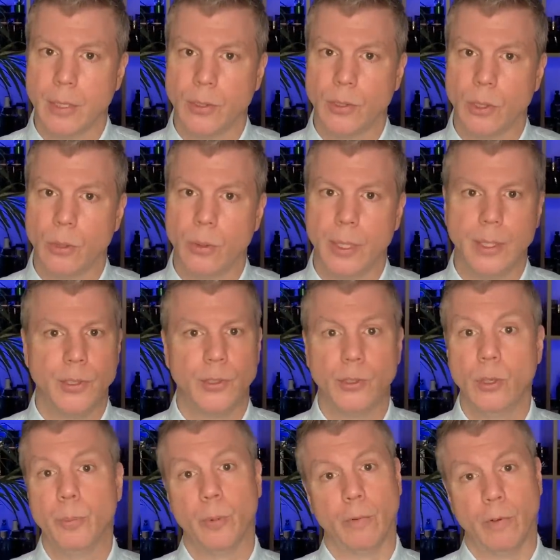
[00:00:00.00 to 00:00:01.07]
So it's
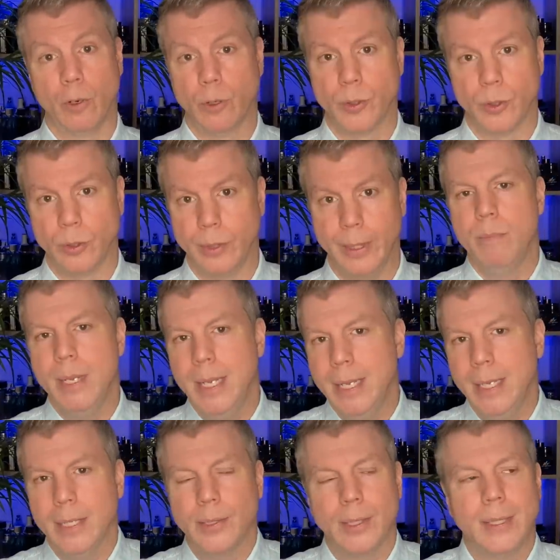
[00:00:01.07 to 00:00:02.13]
super versatile. To
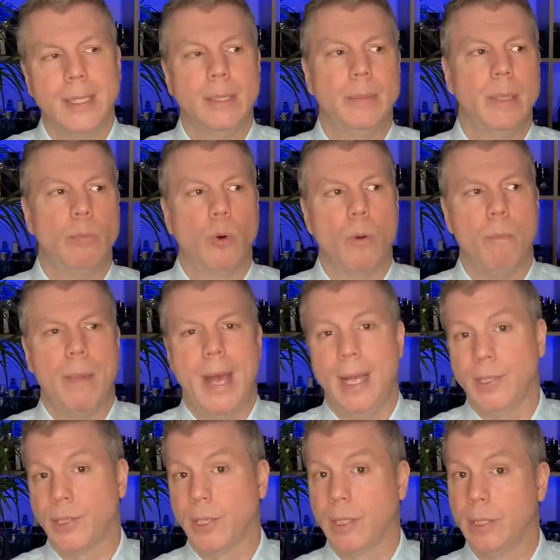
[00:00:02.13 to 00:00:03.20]
me, it's a little bit more
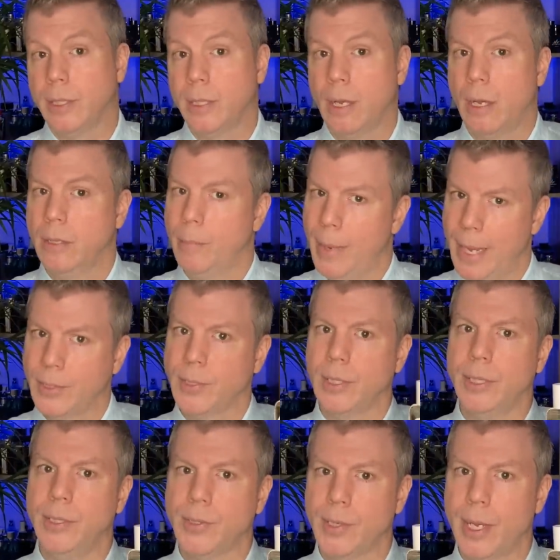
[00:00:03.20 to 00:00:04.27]
masculine, on the
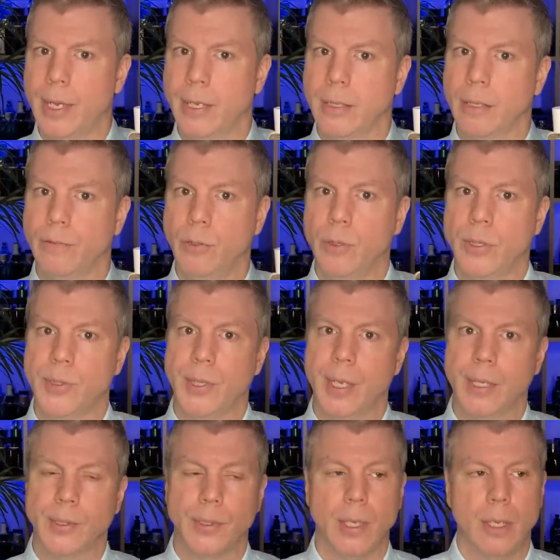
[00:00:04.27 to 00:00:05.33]
masculine side of
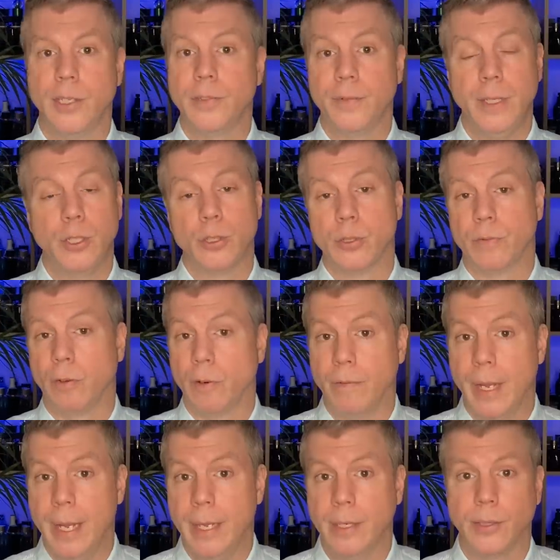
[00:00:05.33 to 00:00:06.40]
unisex. This features
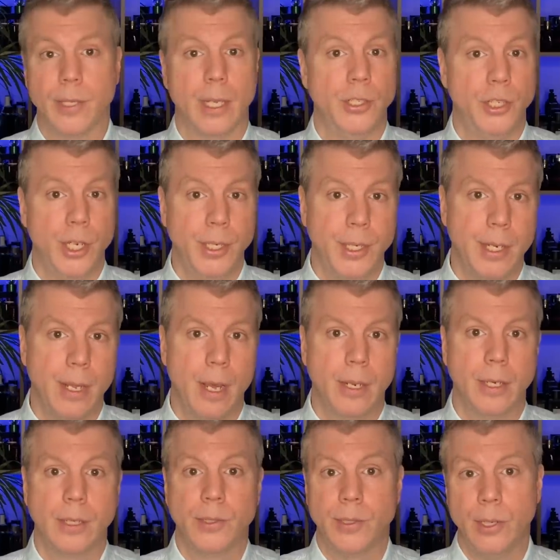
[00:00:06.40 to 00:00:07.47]
vervain. It's got
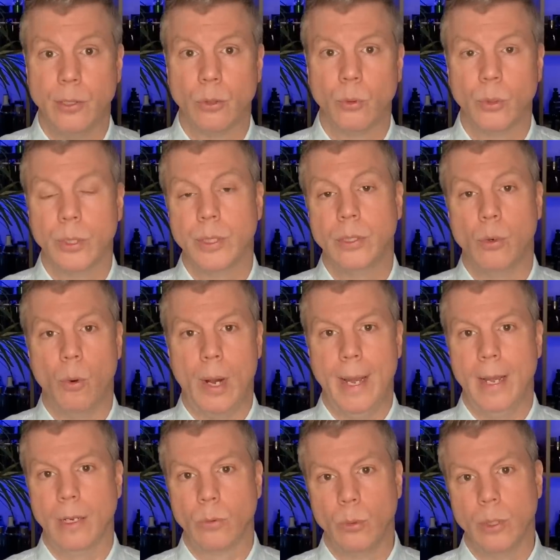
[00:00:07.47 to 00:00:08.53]
gentiana, cedarwood,
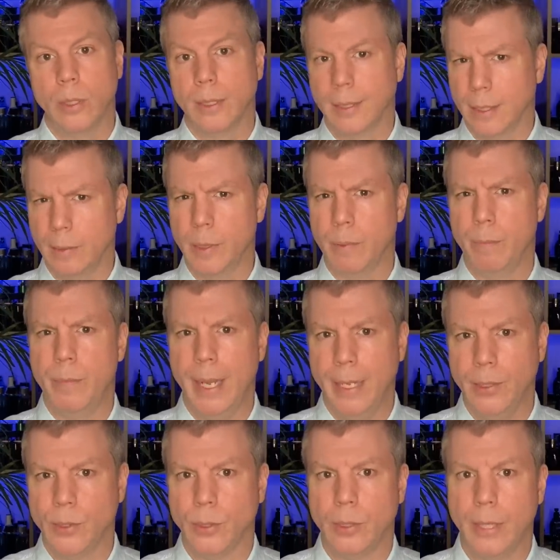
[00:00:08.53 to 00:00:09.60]
guaiacwood, a little bit of
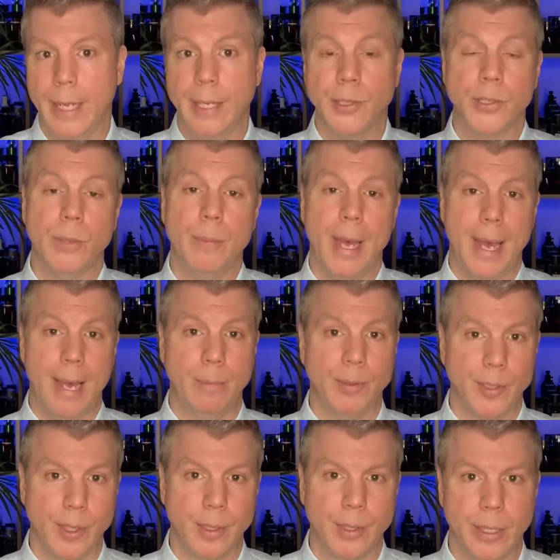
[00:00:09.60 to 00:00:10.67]
basil, and some
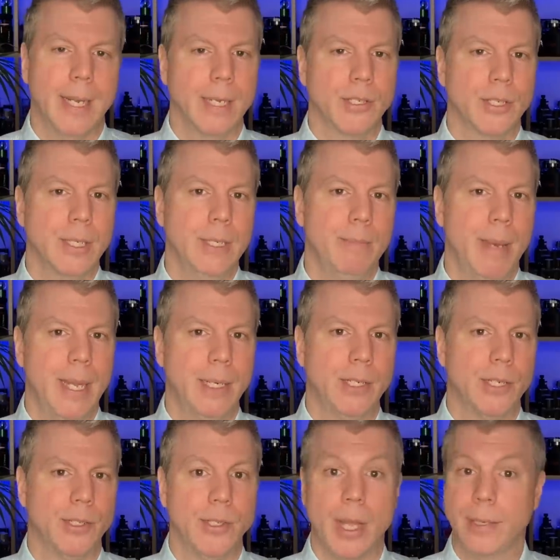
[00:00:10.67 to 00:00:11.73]
absinthe. It actually
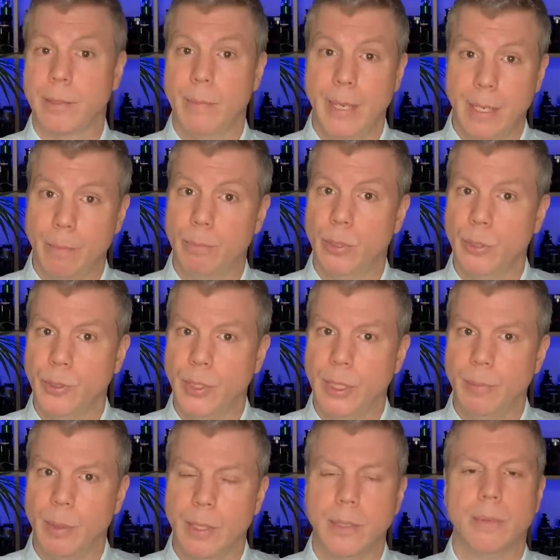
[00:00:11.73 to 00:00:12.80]
manages not to make it
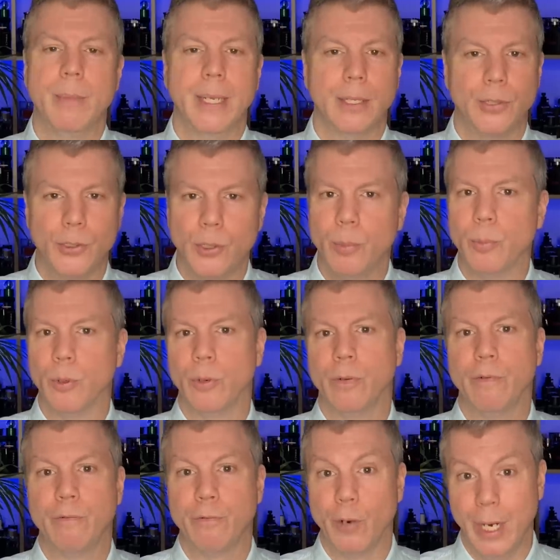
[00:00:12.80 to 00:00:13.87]
boozy, but to make it super
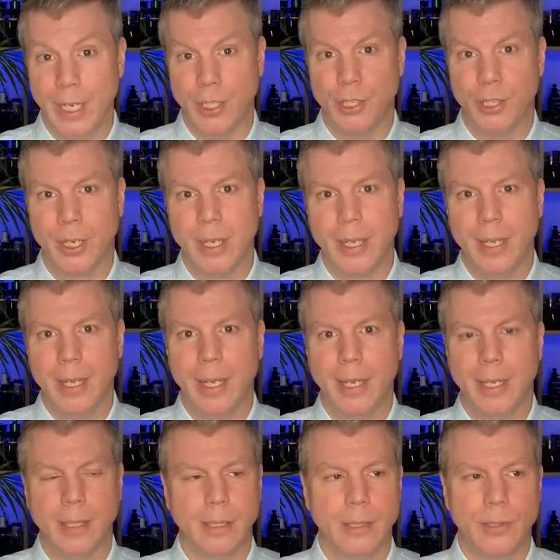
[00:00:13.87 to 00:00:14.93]
fresh,
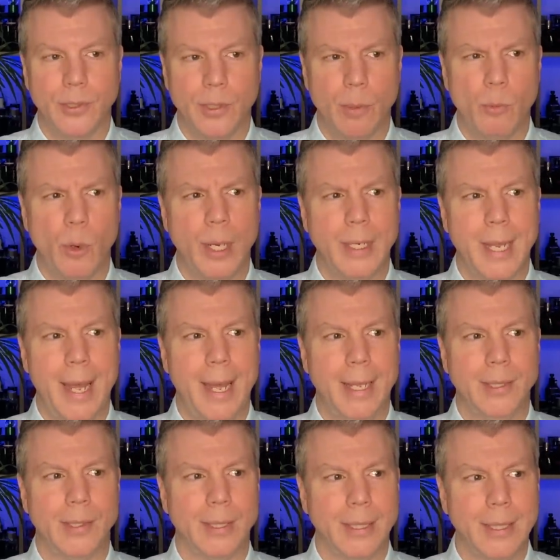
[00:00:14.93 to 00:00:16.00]
and somewhat
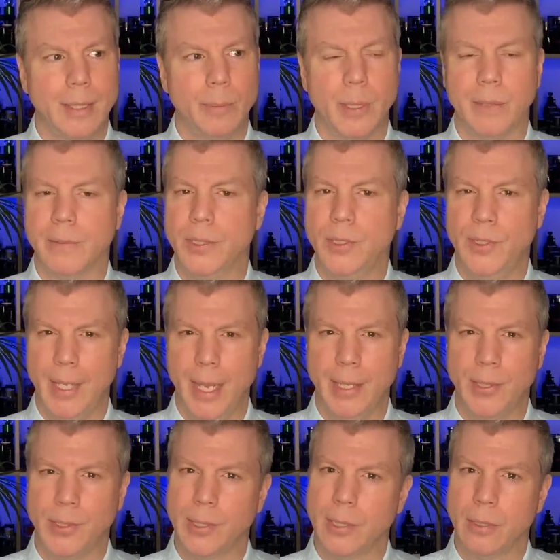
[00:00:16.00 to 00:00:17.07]
adds a little bit of a
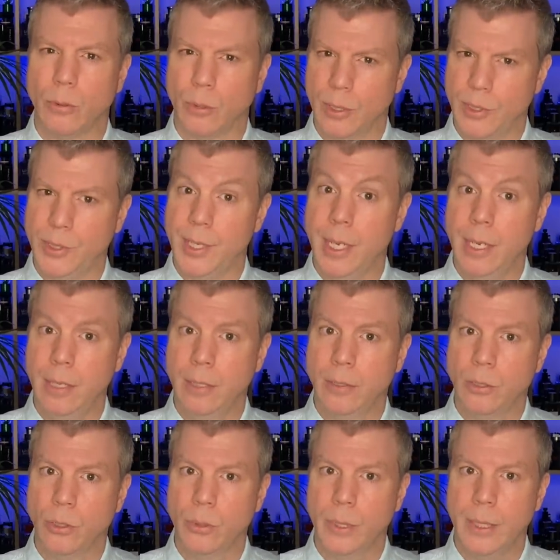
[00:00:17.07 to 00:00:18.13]
zest or a zing
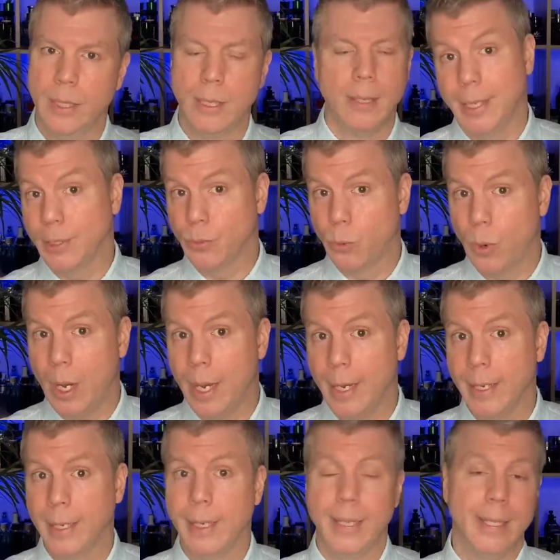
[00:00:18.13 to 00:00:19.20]
to it. And that's
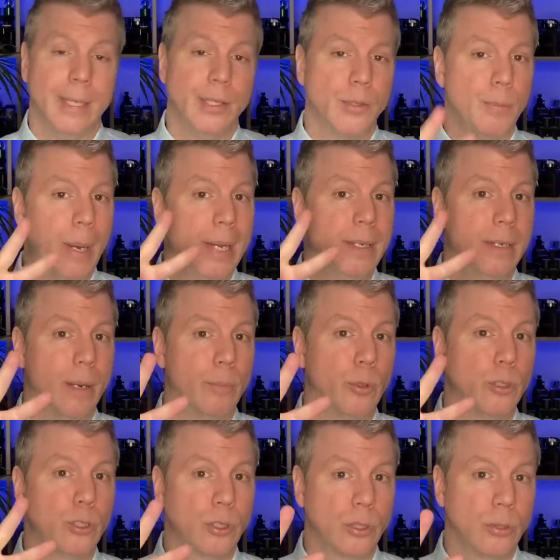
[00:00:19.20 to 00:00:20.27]
why it's my
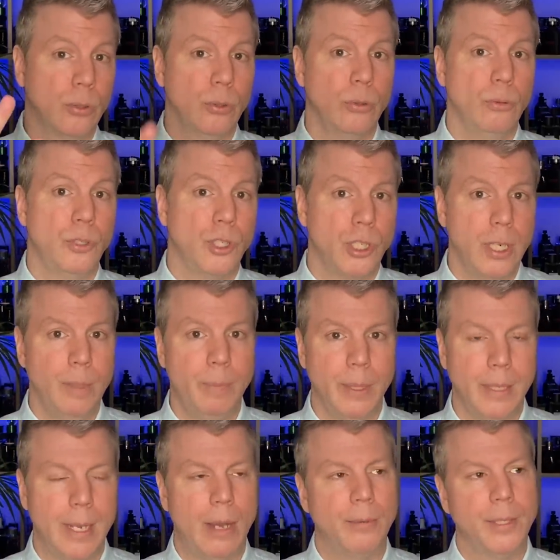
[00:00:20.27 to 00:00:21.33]
#2
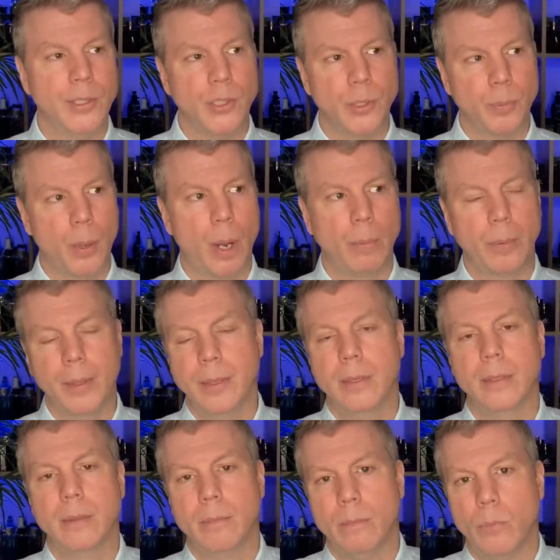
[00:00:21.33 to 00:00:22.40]
cheapie. Now, this is probably
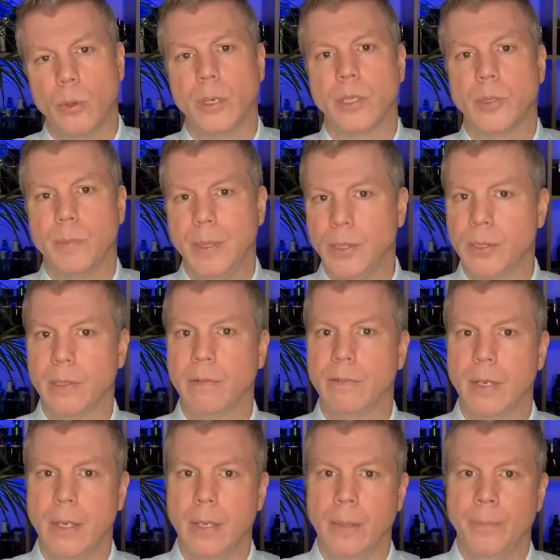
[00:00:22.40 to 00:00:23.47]
the more
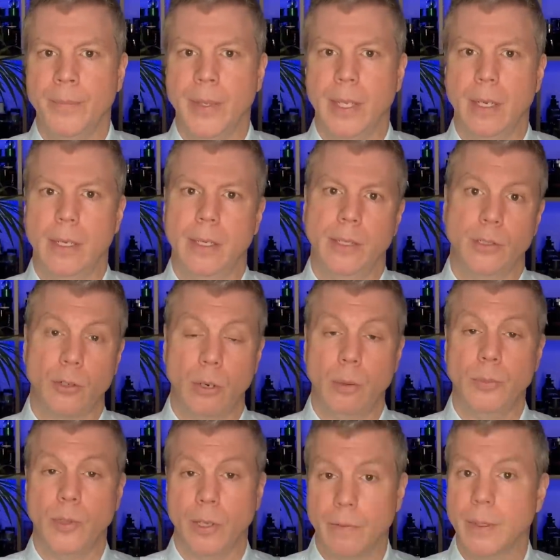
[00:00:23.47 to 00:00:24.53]
expensive in
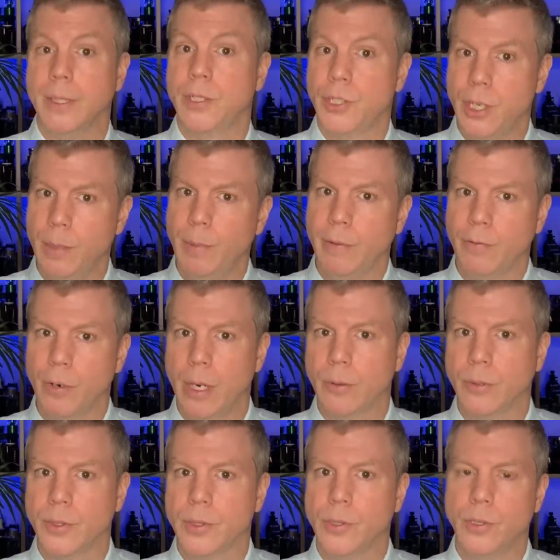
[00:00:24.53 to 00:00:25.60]
terms of cheapy
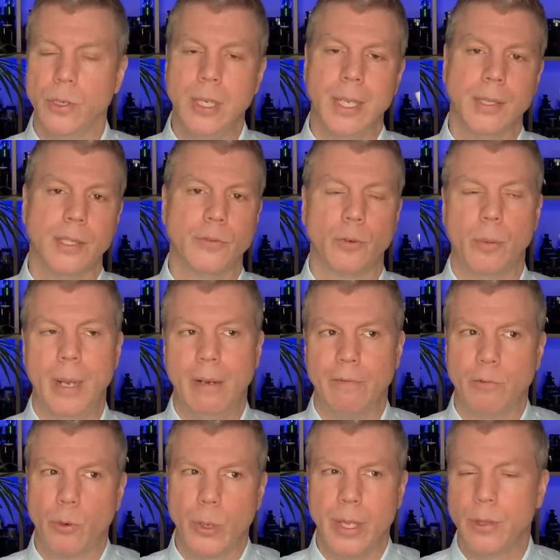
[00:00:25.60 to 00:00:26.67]
fragrances. You can get this for
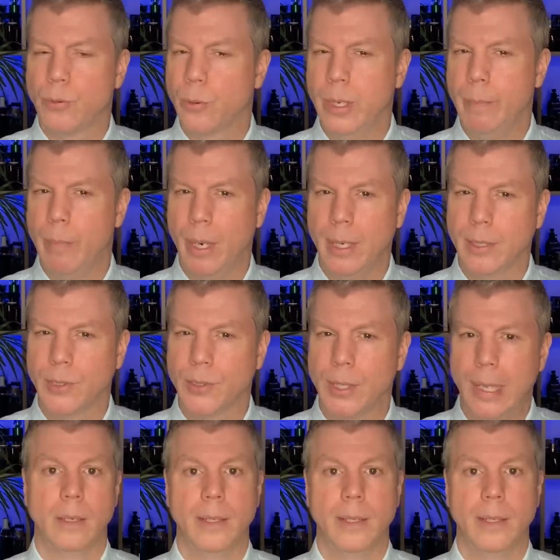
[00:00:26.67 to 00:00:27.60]
about 43 bucks.